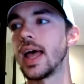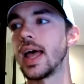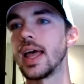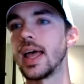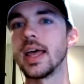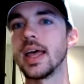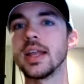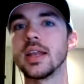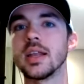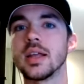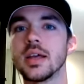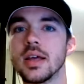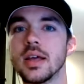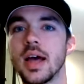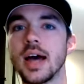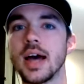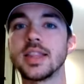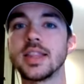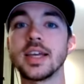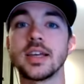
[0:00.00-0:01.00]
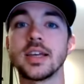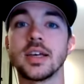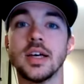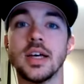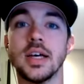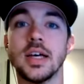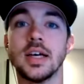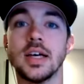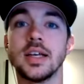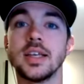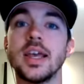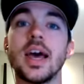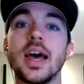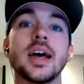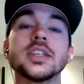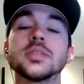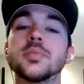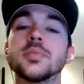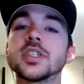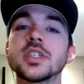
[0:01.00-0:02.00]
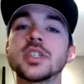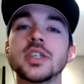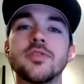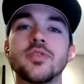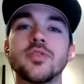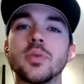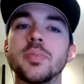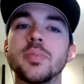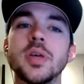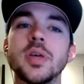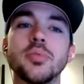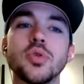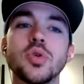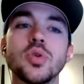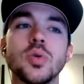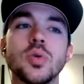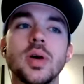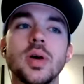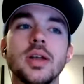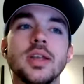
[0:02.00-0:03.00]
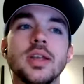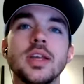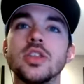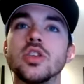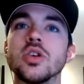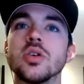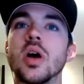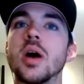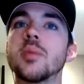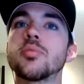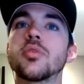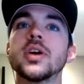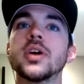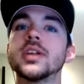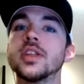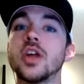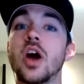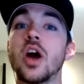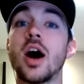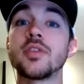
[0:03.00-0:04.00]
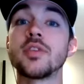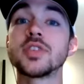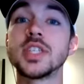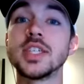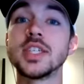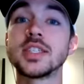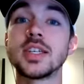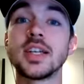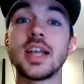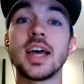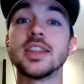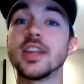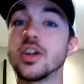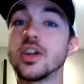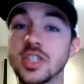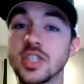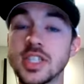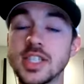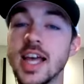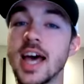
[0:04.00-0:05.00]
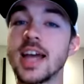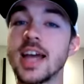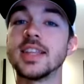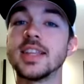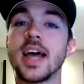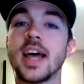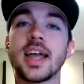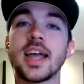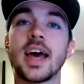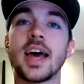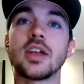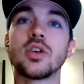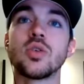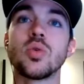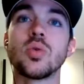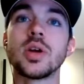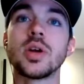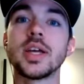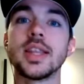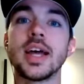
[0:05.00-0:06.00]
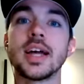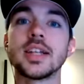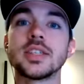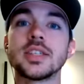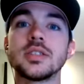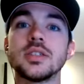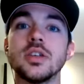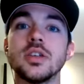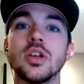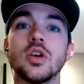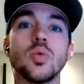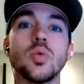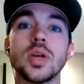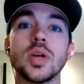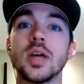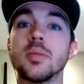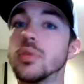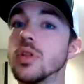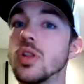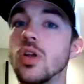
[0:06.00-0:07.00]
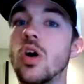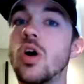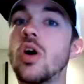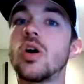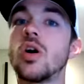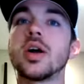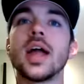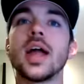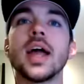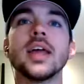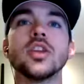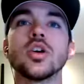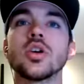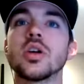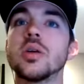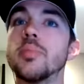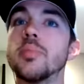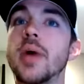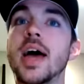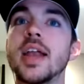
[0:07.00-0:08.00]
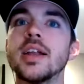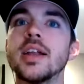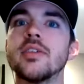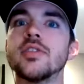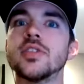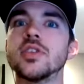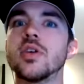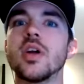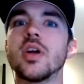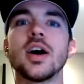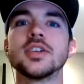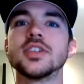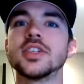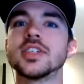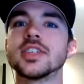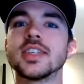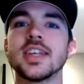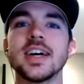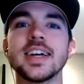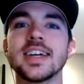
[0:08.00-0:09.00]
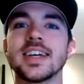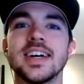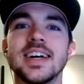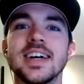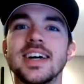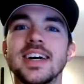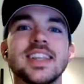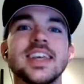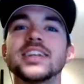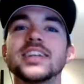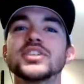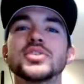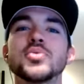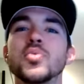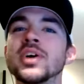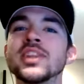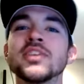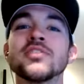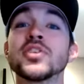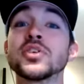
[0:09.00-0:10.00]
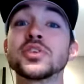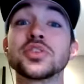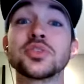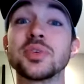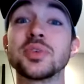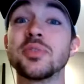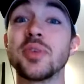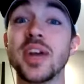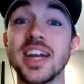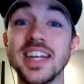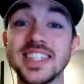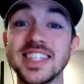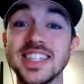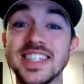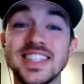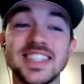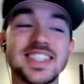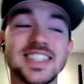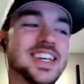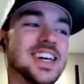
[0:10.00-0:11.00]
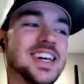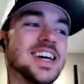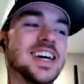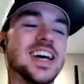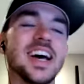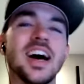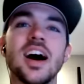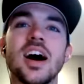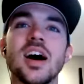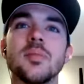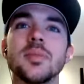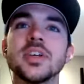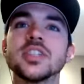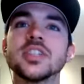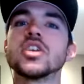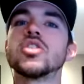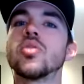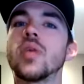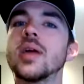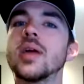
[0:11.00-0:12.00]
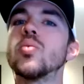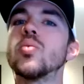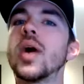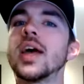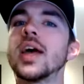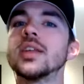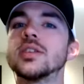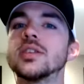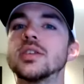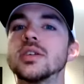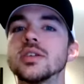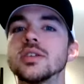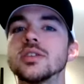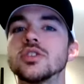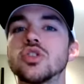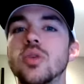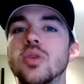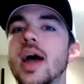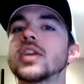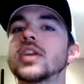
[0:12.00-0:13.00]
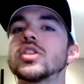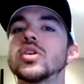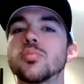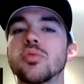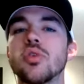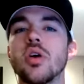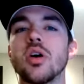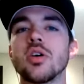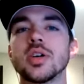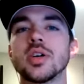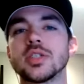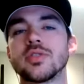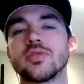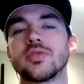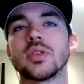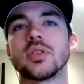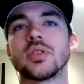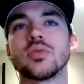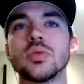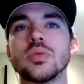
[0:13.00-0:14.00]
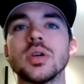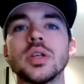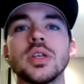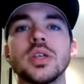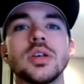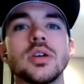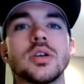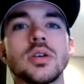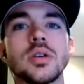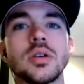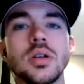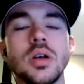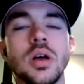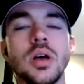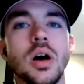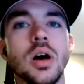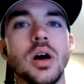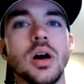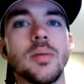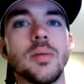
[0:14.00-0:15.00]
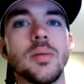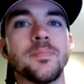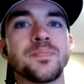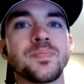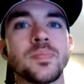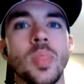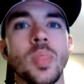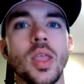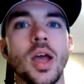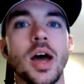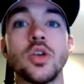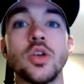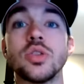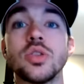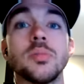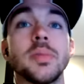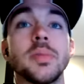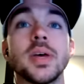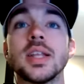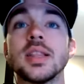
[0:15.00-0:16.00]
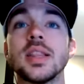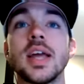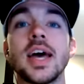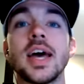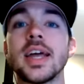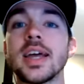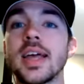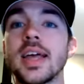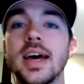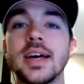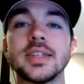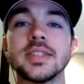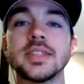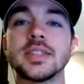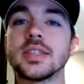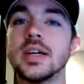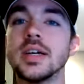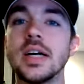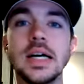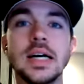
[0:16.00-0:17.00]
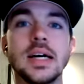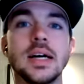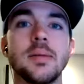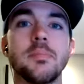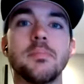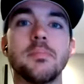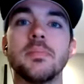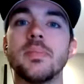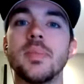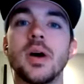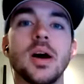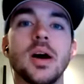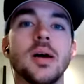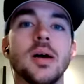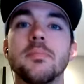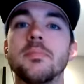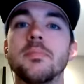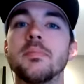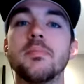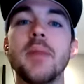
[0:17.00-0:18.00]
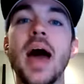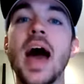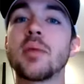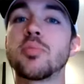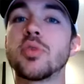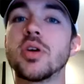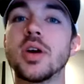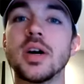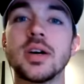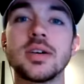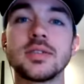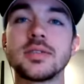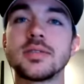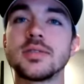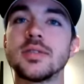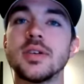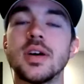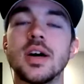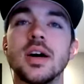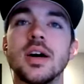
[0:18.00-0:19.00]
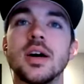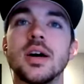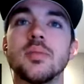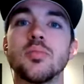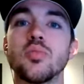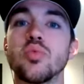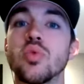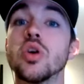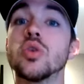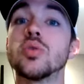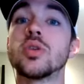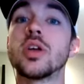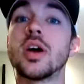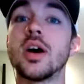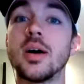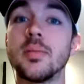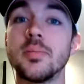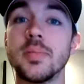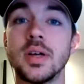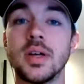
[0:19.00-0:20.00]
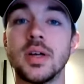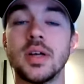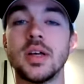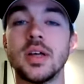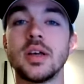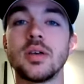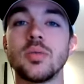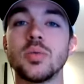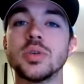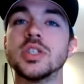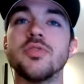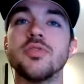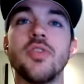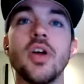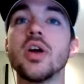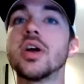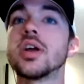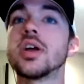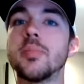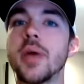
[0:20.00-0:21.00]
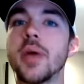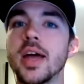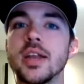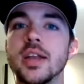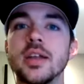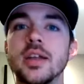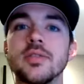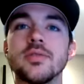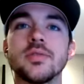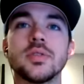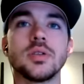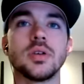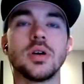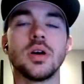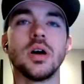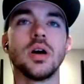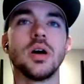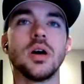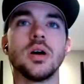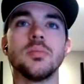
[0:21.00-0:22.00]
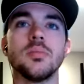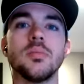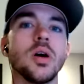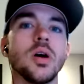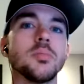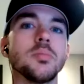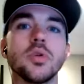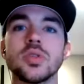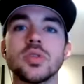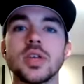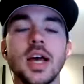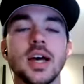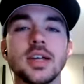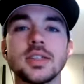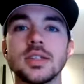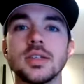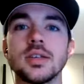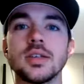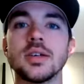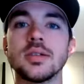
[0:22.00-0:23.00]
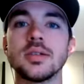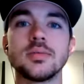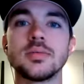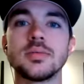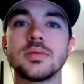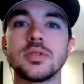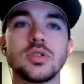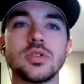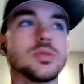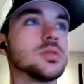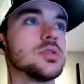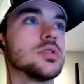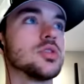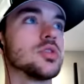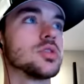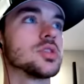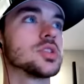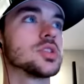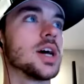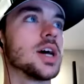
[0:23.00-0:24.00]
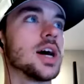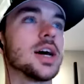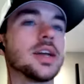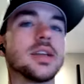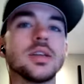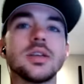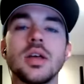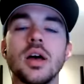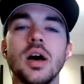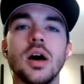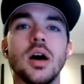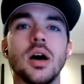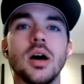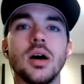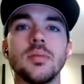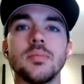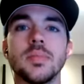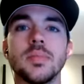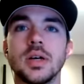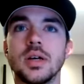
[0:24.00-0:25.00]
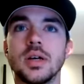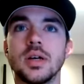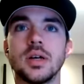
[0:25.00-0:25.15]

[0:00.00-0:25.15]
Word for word: And I think, yeah, especially for people who had either upgraded in the off season and they're set in that category and that's, you know, where they belong and they're competitive and they're not just like, they didn't just win the first three races um, it's a great way to track their progress for, through a year. Um, I know that Mid Atlantic has uh, Mabra um, Road Cup, which is very competitive um, on both guys and the girls side. Um,